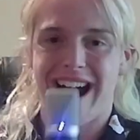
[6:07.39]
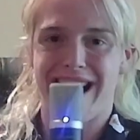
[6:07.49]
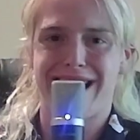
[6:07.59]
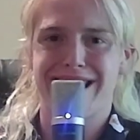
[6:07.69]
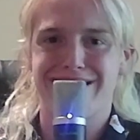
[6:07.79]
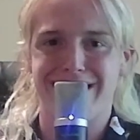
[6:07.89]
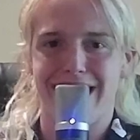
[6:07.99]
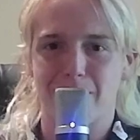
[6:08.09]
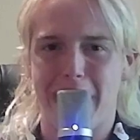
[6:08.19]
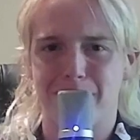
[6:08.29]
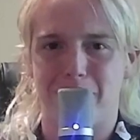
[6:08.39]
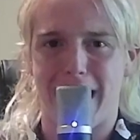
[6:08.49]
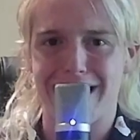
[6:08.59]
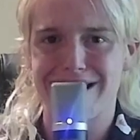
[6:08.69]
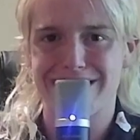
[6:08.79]
I think my
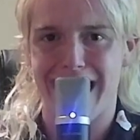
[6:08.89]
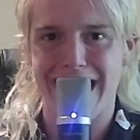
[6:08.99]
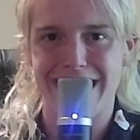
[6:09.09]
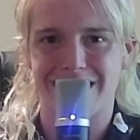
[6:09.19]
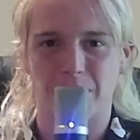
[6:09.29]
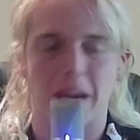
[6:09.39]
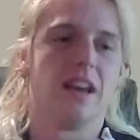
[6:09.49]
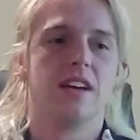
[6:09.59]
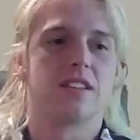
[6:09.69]
body's lying to me.